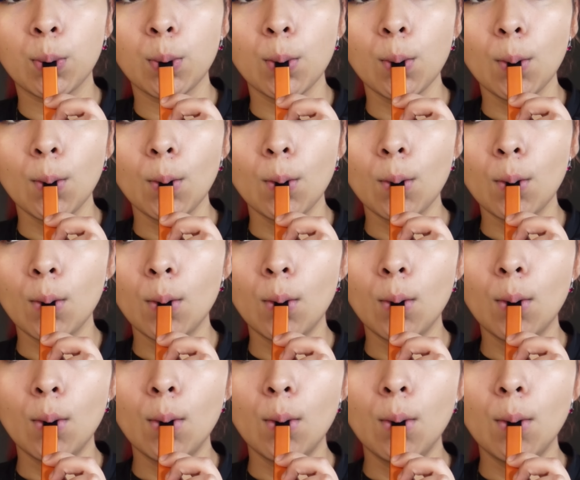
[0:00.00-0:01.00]

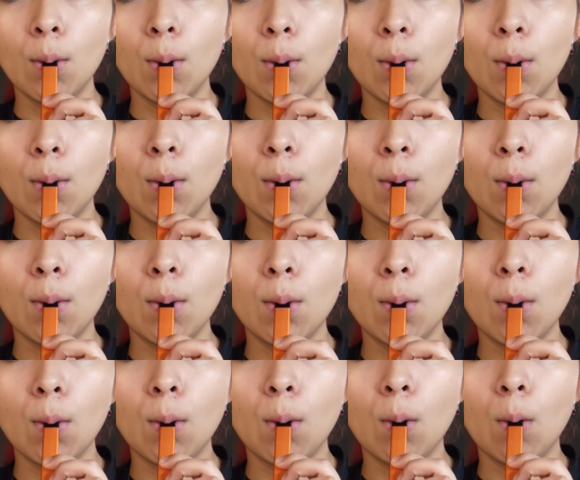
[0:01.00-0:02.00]

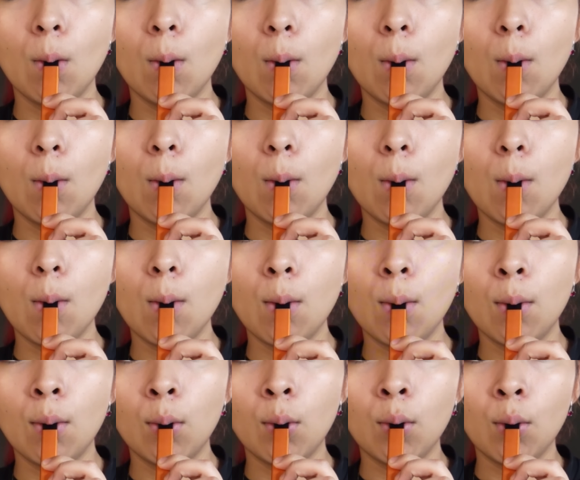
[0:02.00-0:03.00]

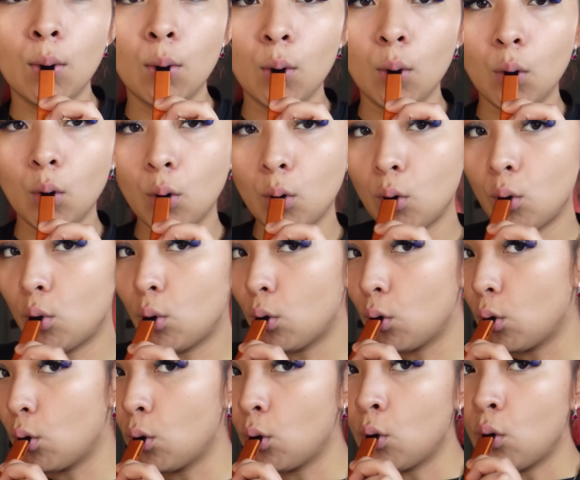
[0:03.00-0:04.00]

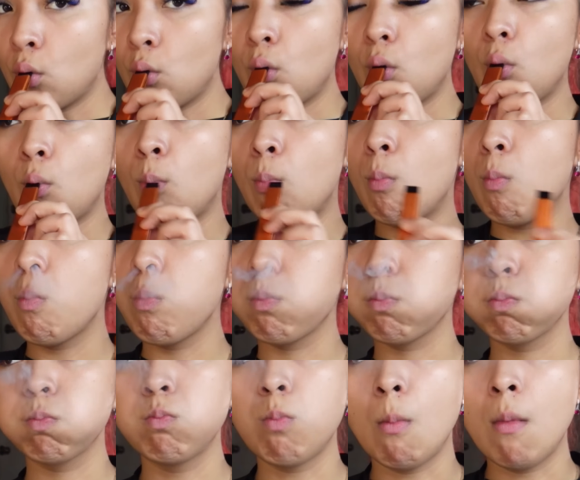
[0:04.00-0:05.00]

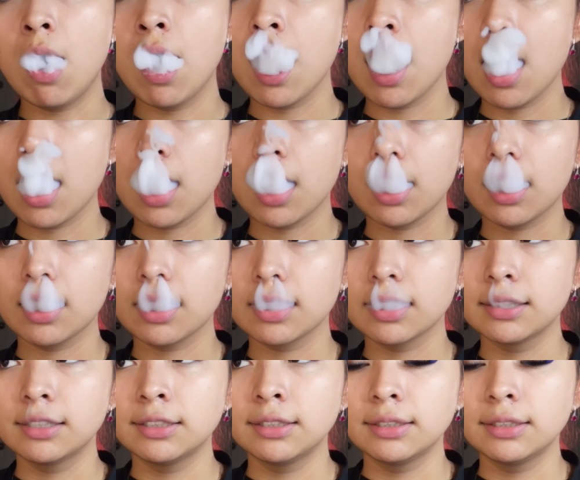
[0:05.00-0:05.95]
No one is speaking in this clip.